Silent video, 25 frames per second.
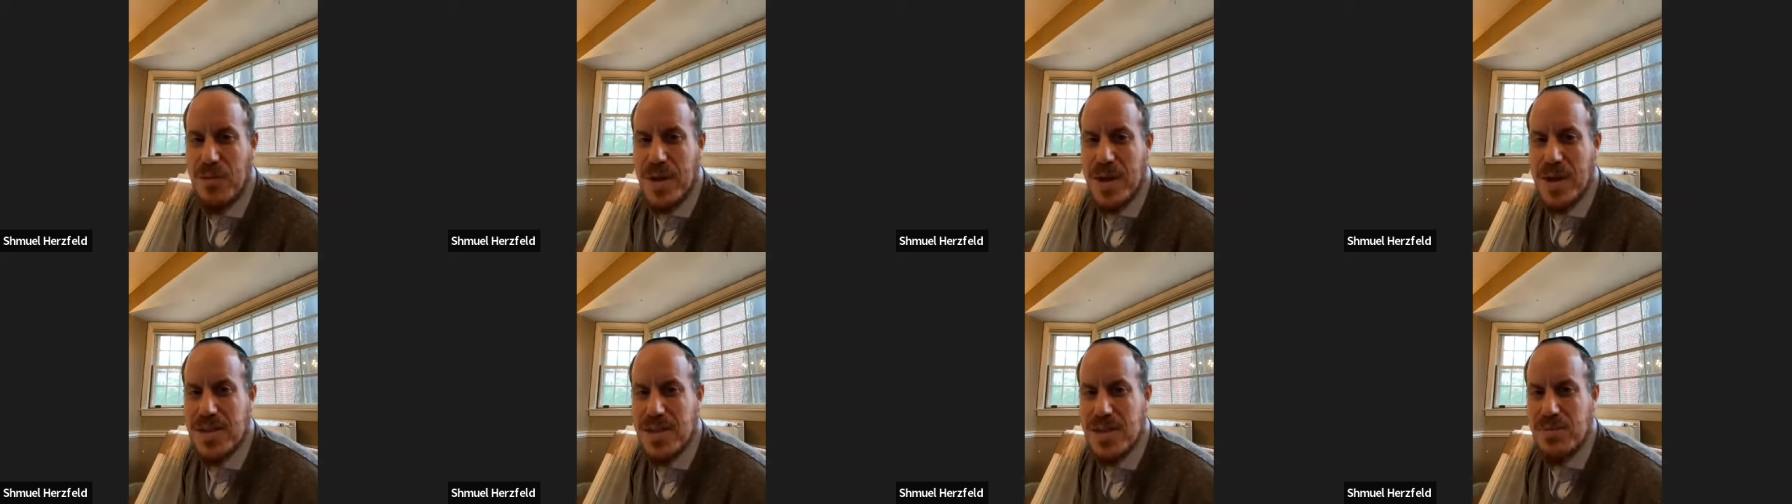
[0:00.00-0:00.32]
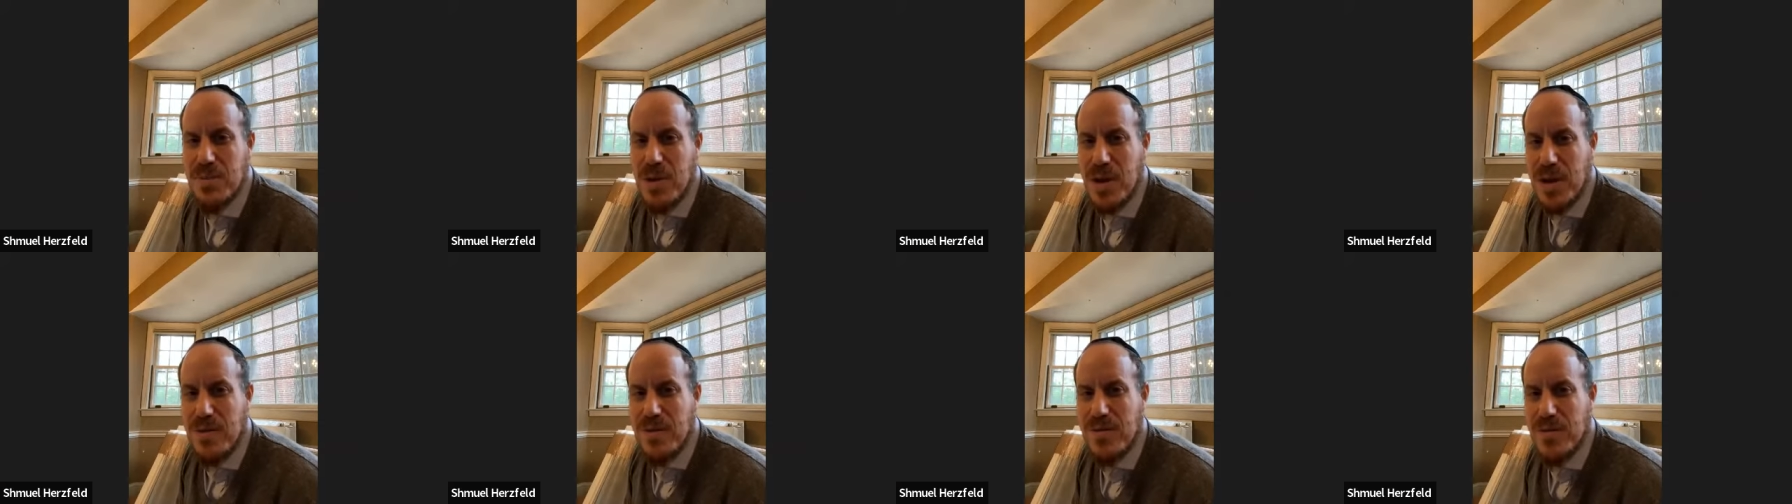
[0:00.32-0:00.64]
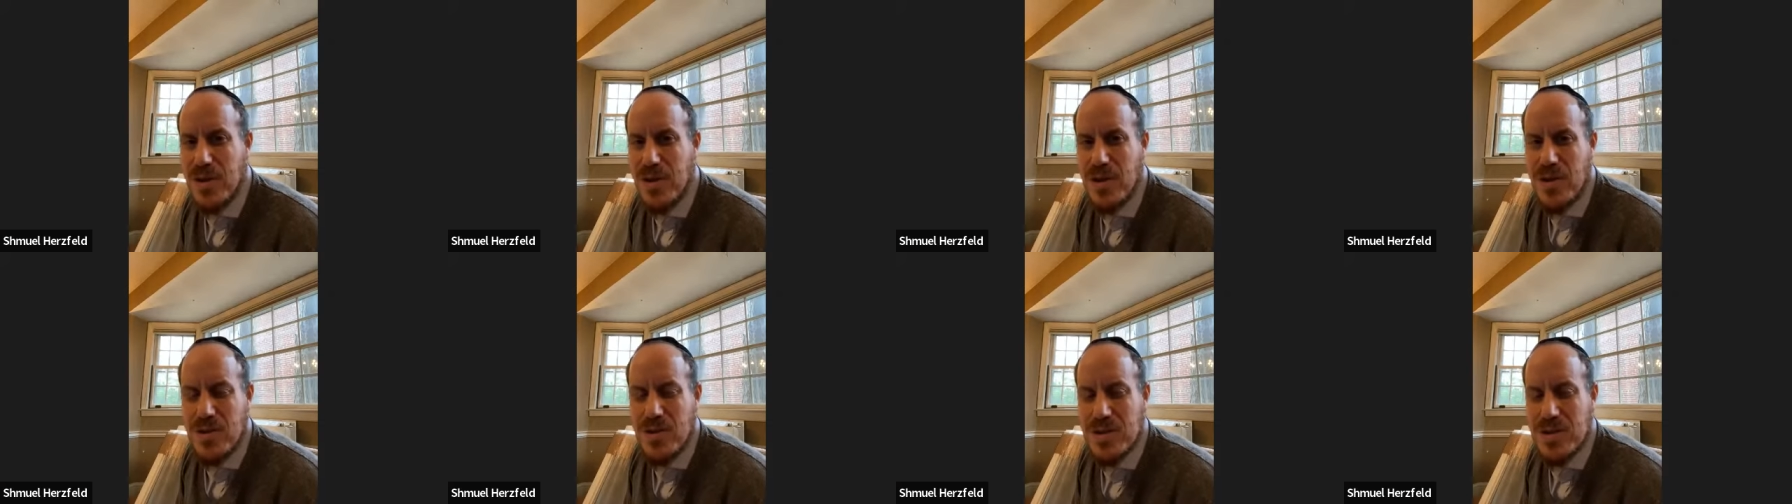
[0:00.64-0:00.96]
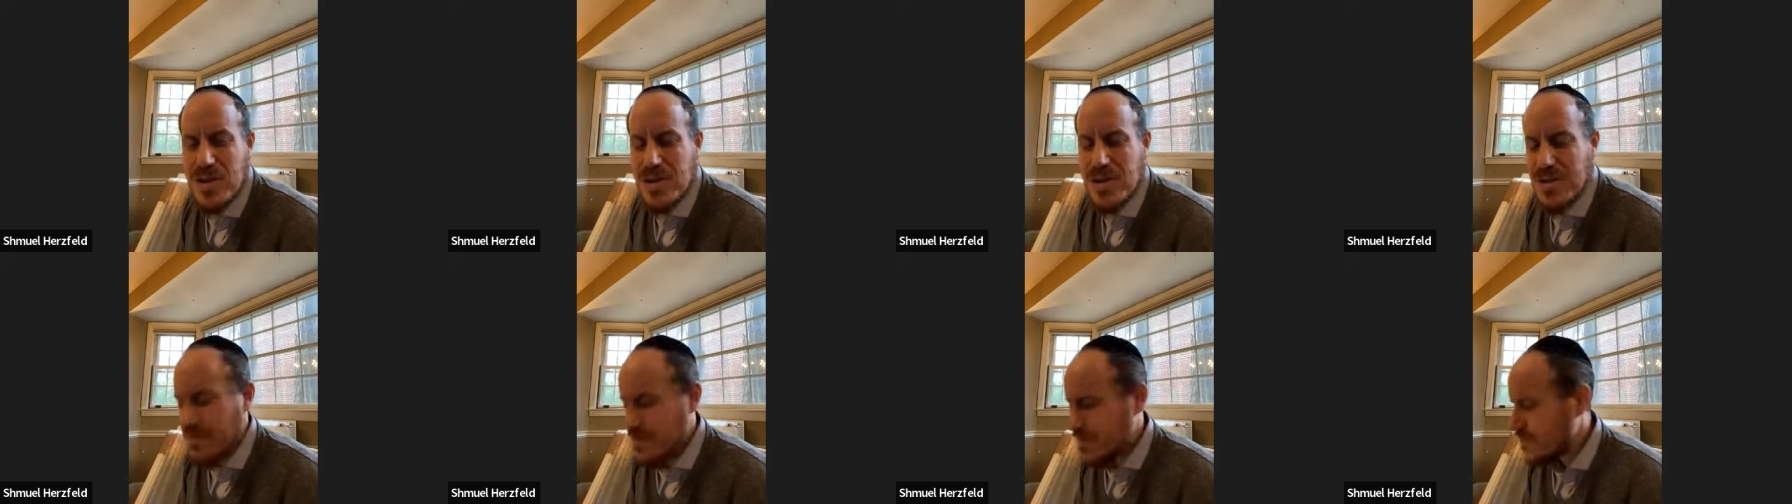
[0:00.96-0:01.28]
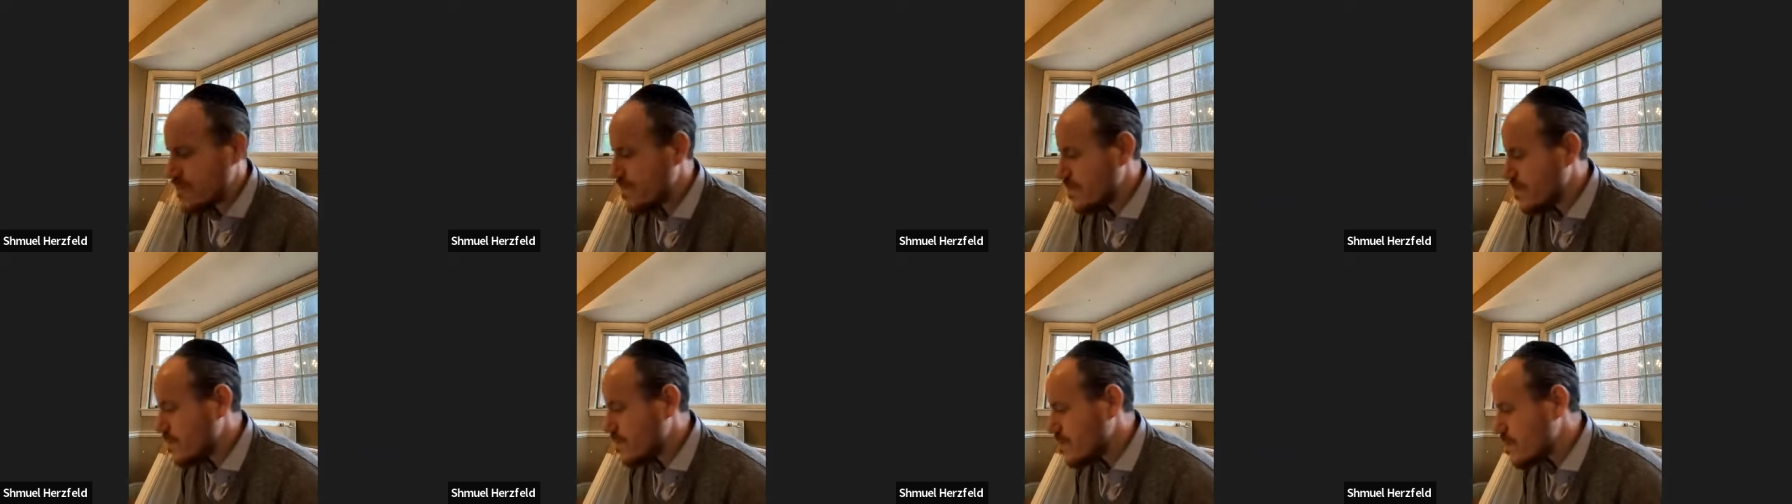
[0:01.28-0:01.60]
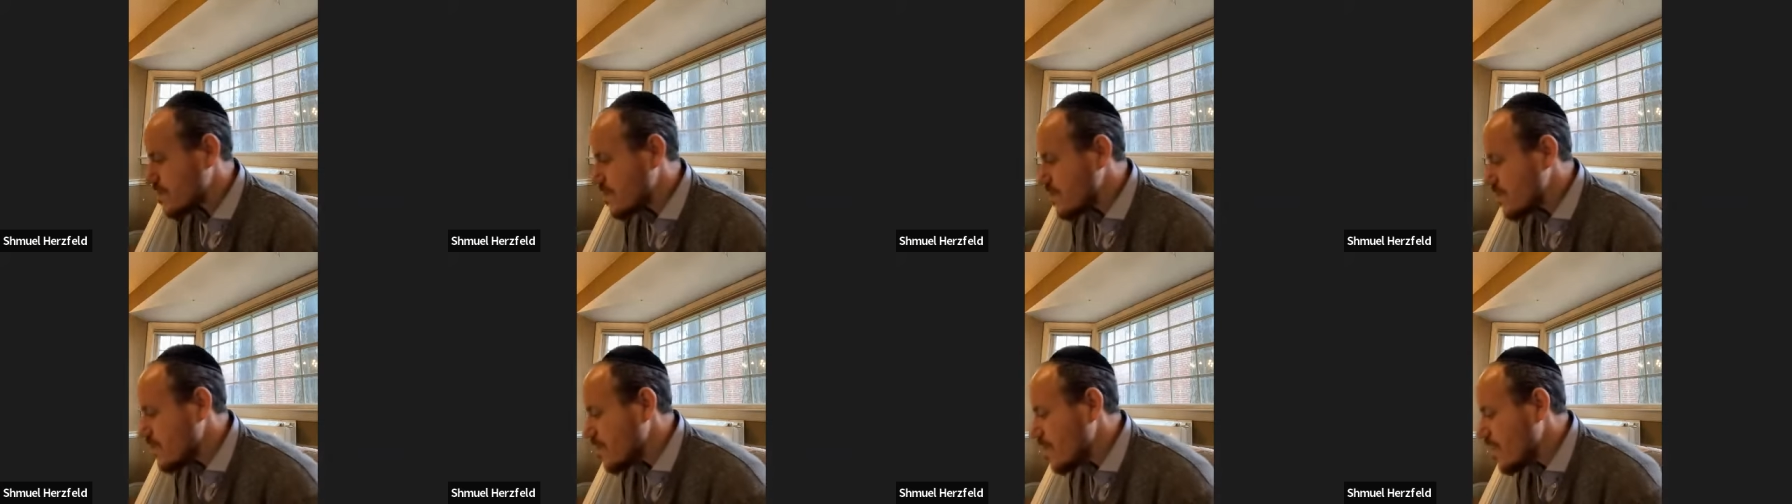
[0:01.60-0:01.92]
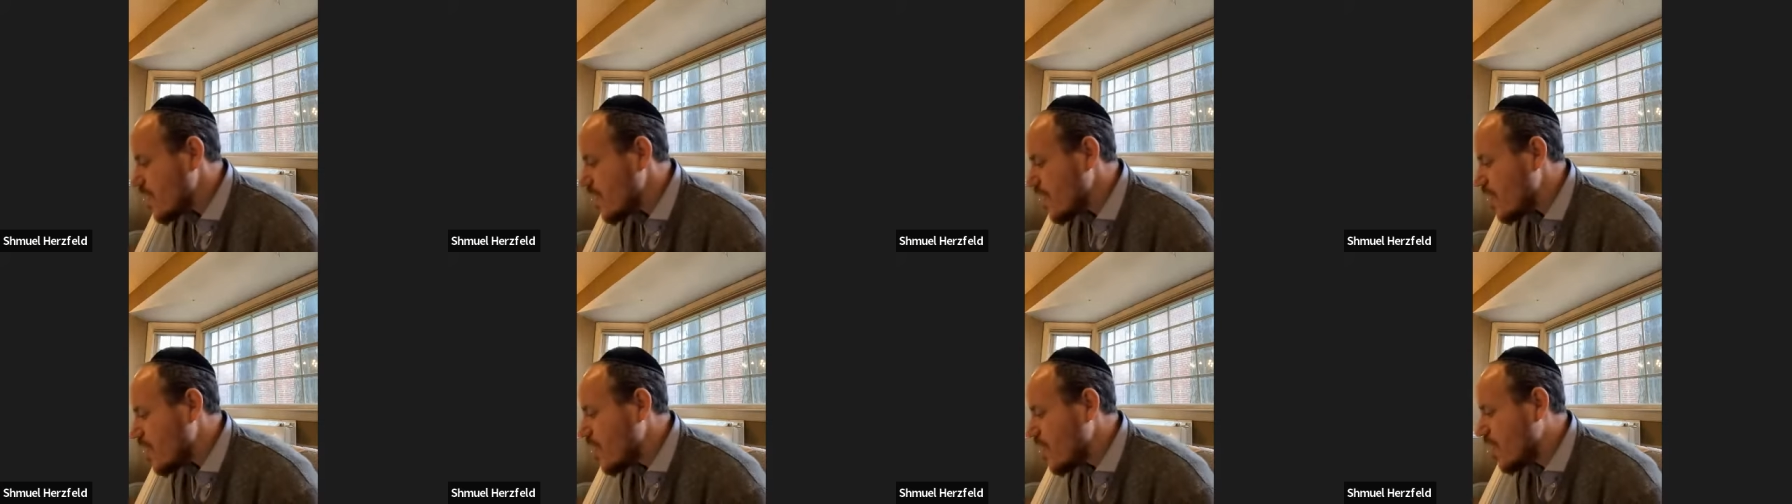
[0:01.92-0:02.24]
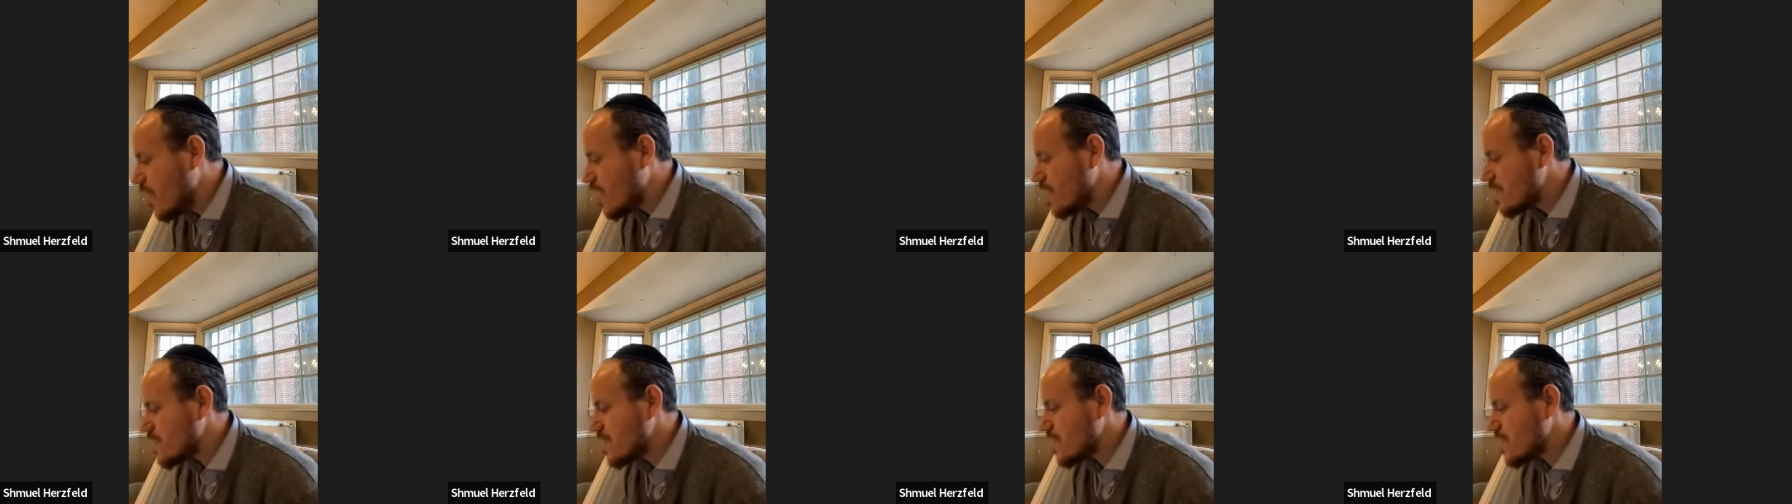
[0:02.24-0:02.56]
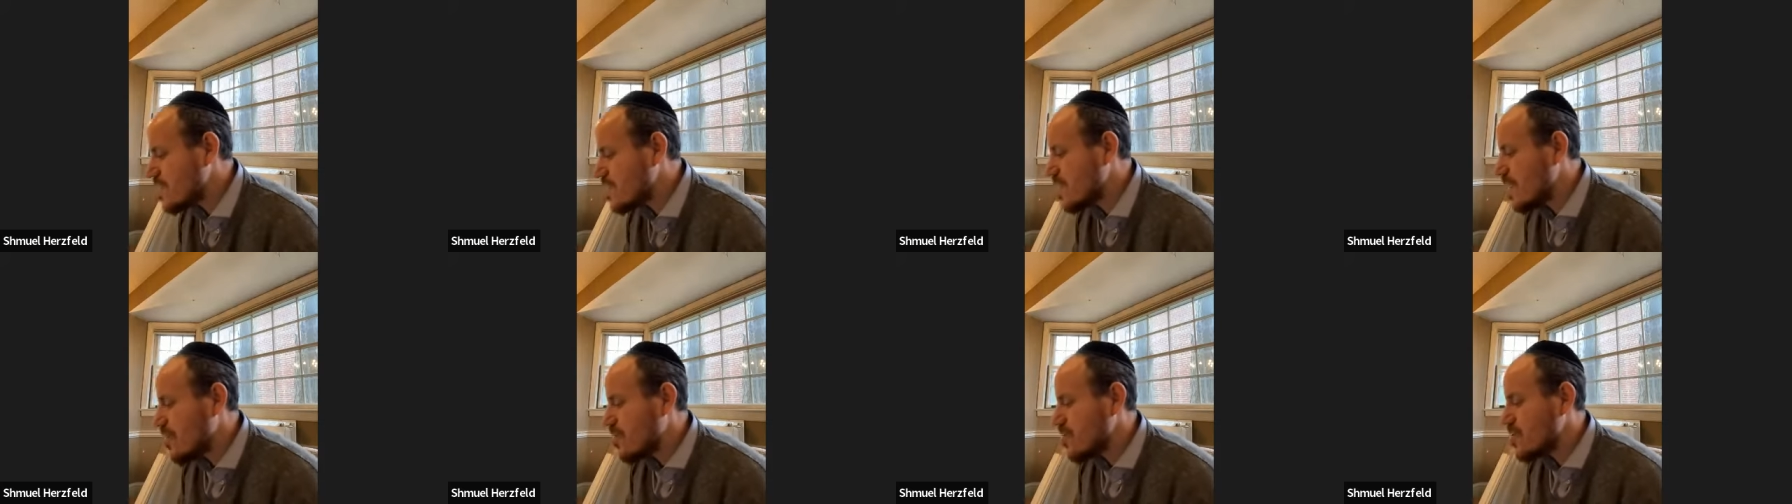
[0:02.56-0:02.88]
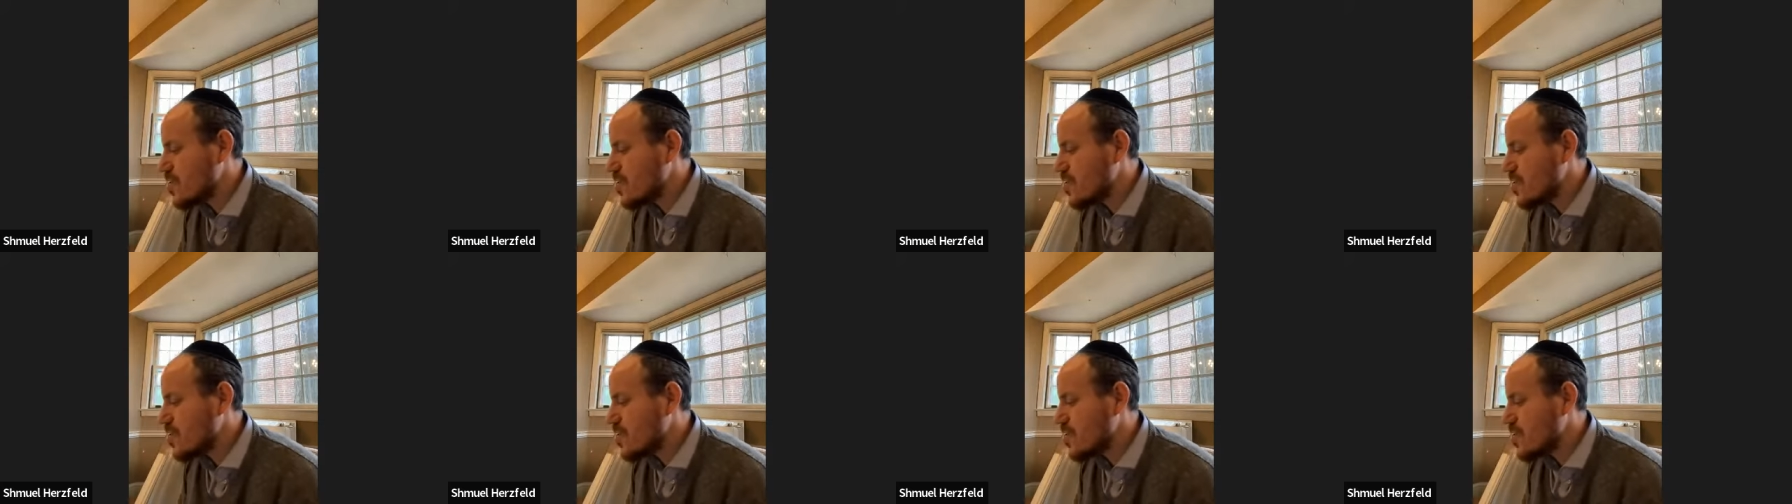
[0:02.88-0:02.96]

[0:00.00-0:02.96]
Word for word: based upon the verse, can the